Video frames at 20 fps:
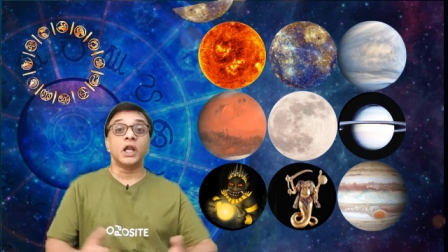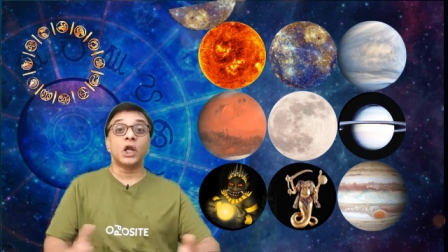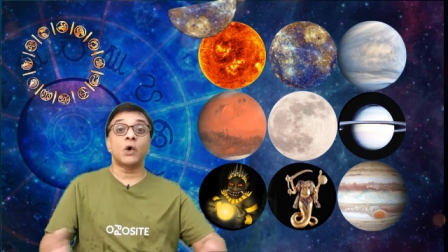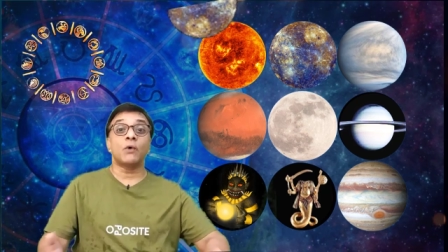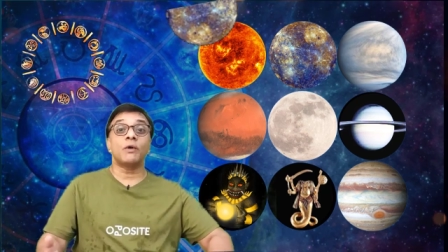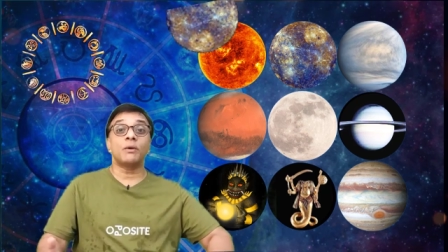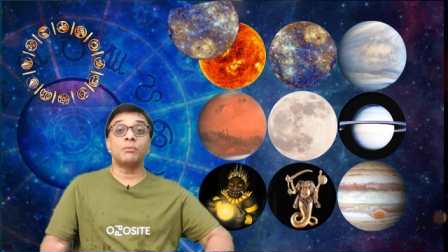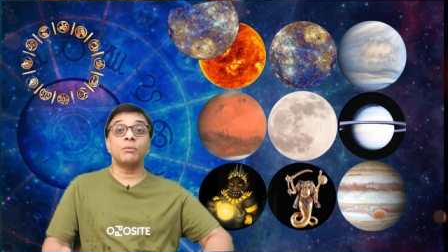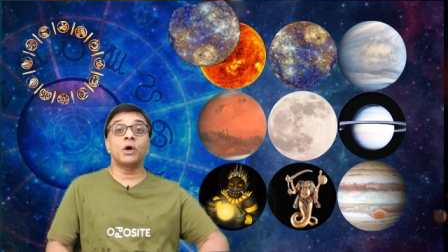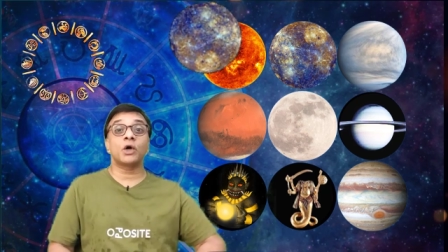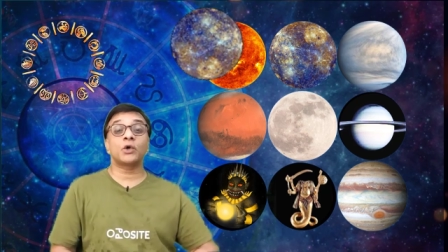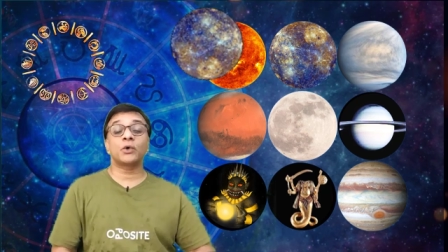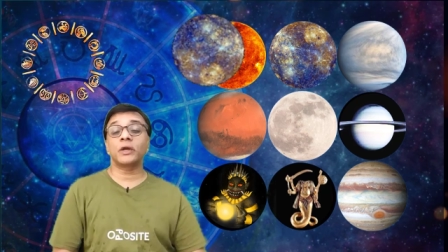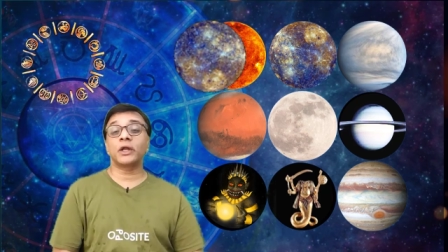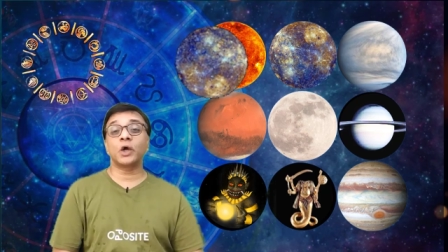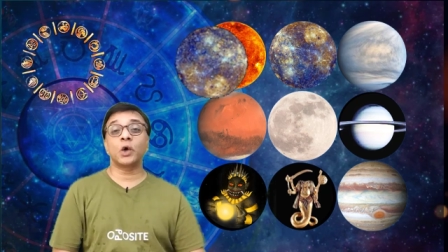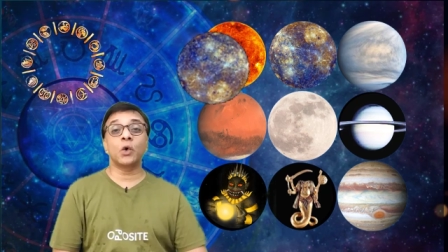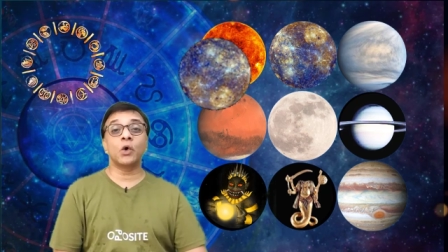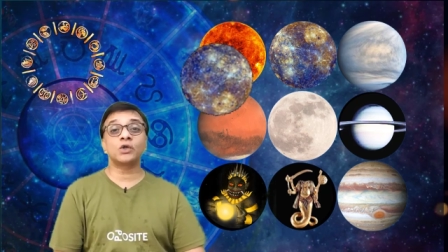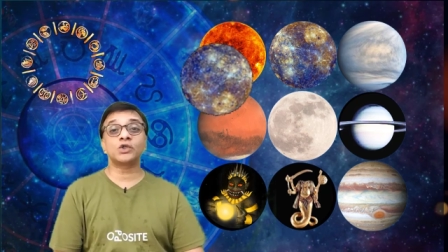Now when
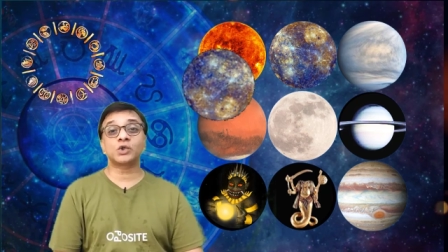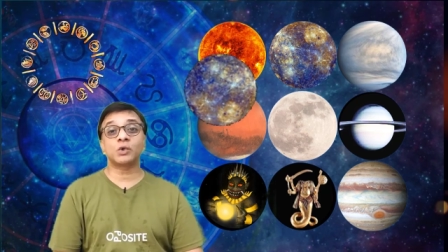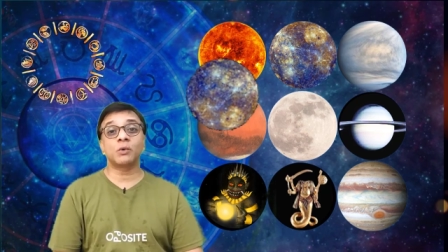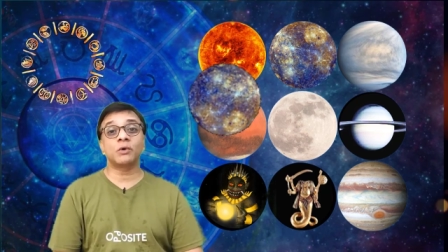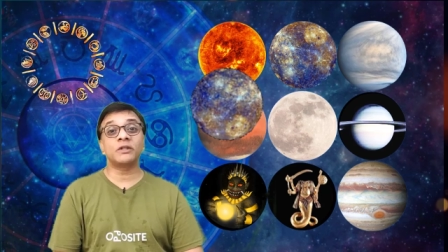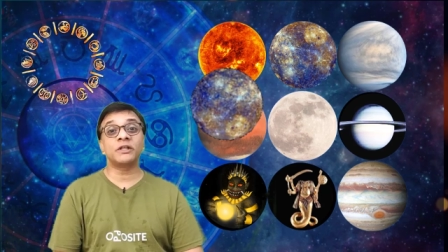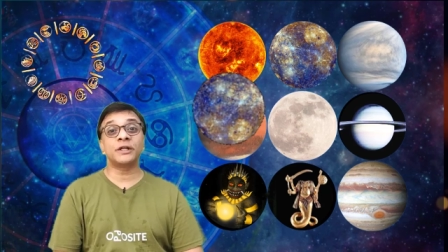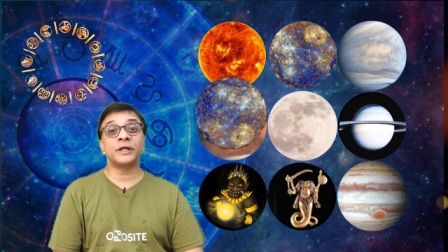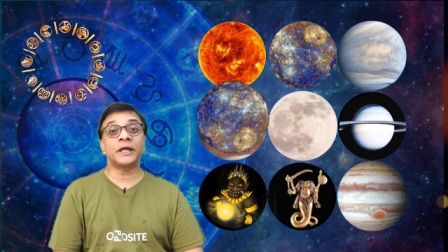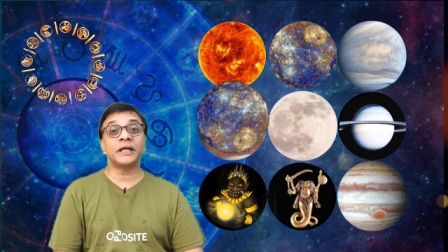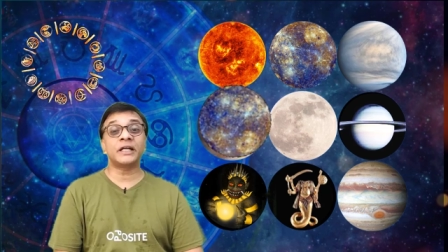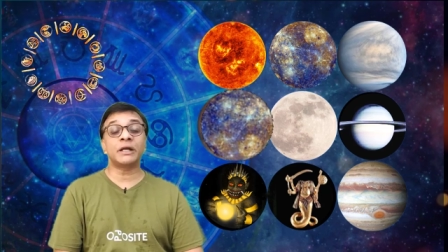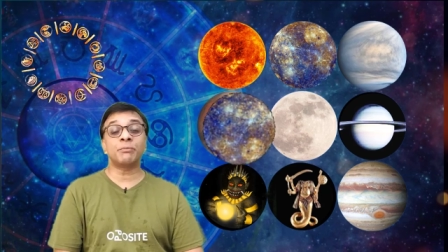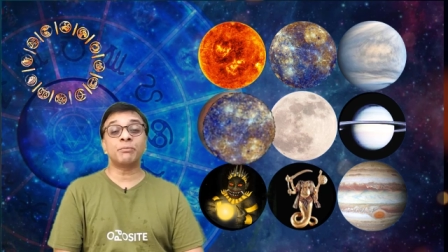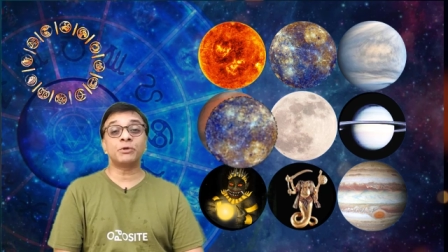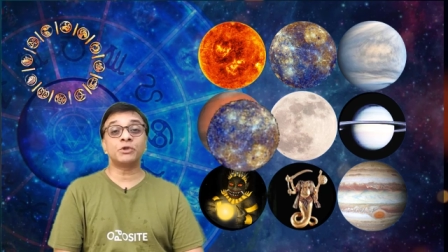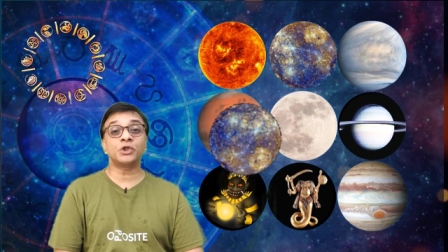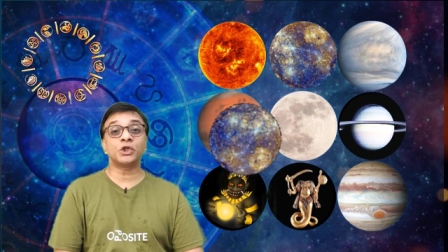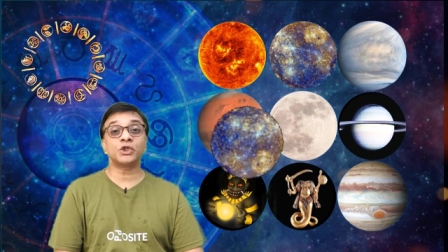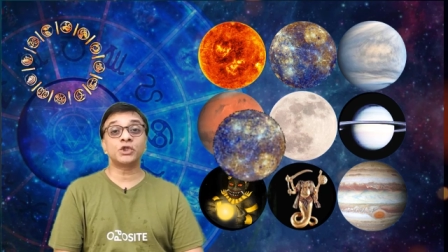Mercury goes over the natal
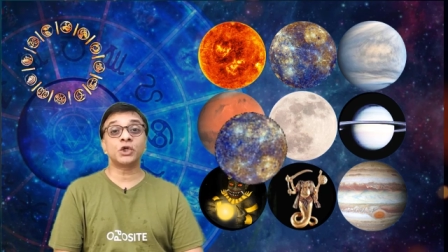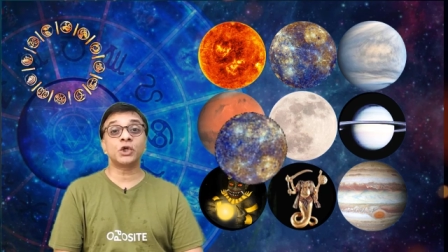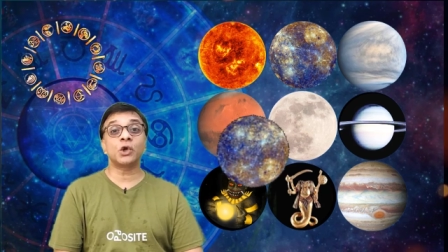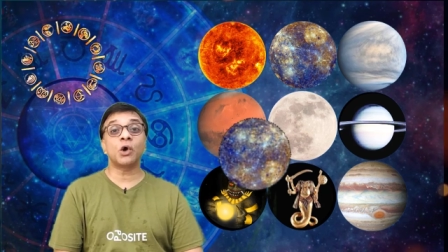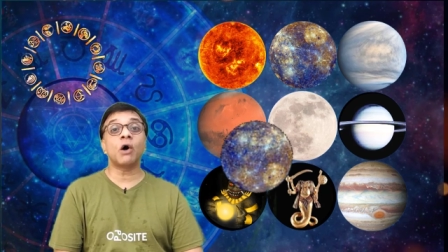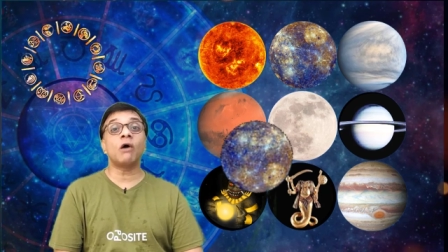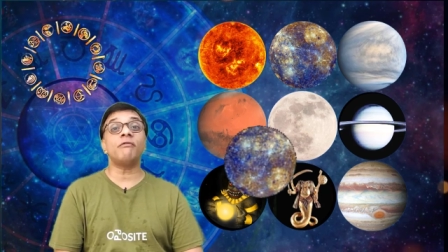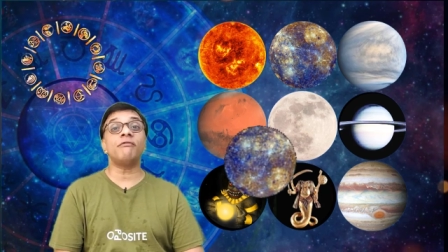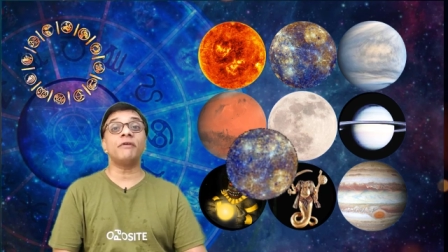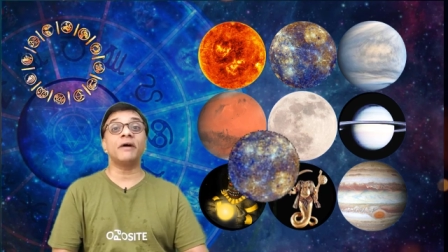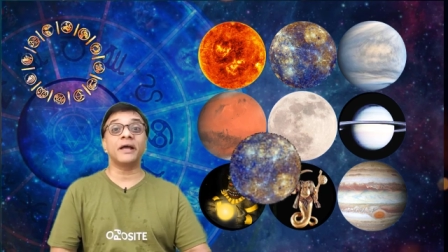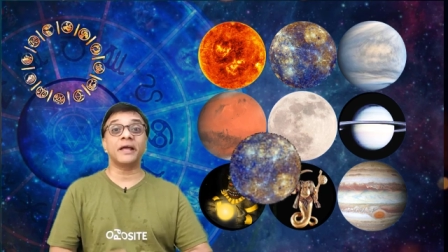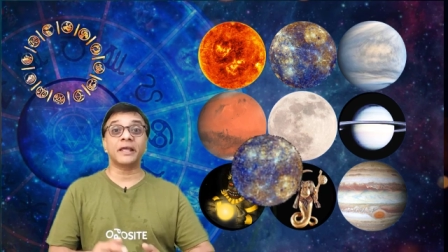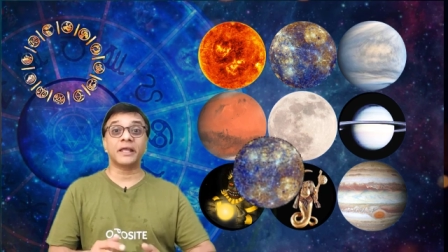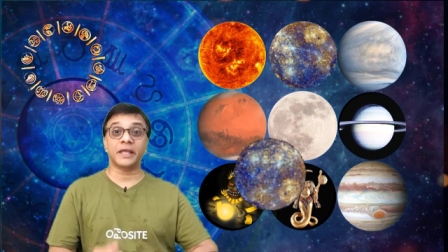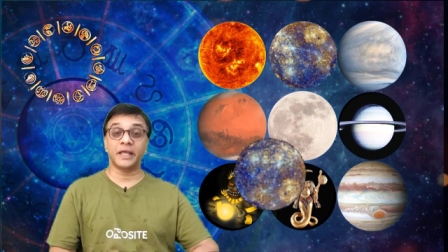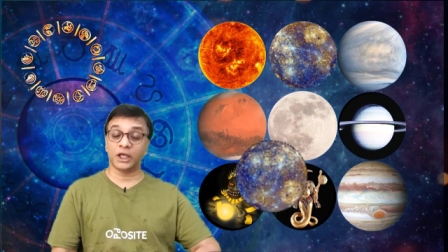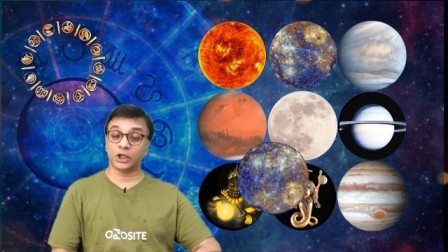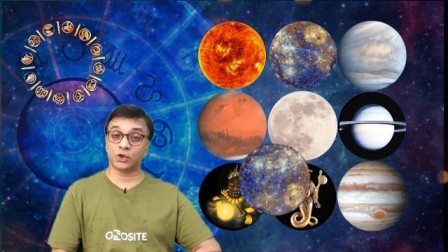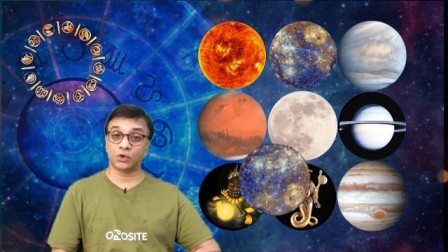position of
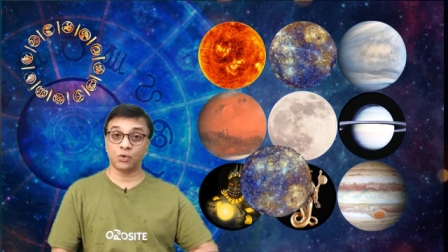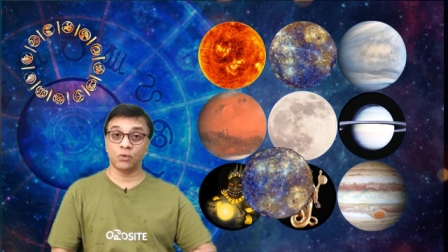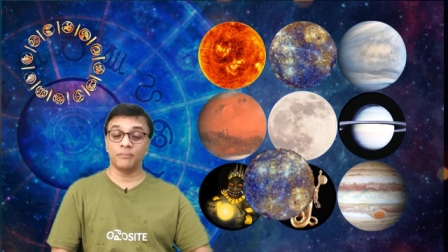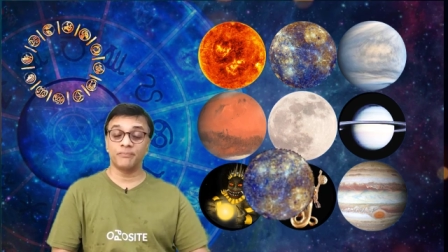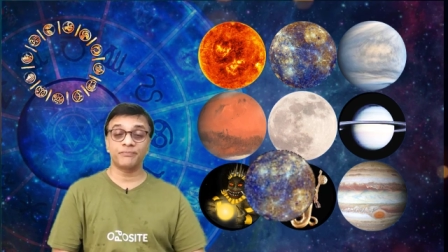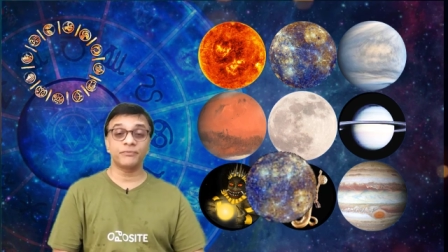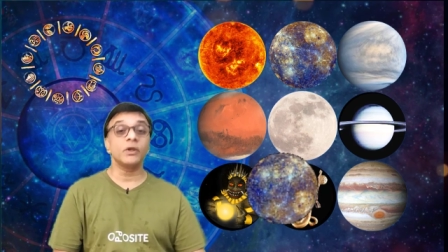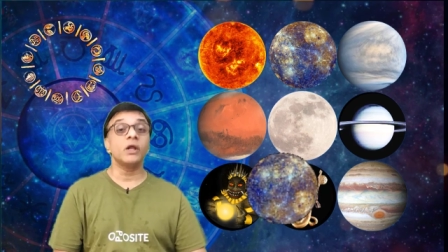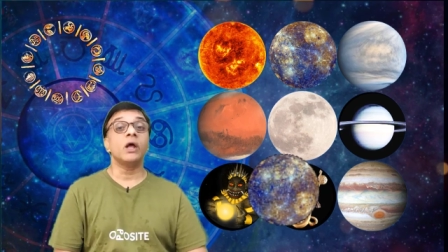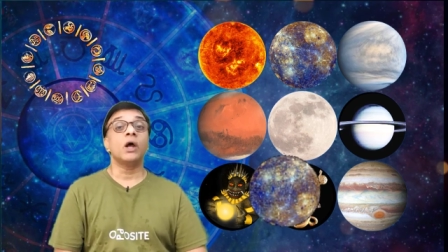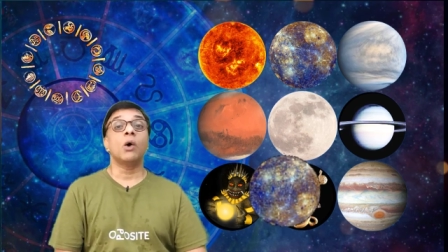Ketu,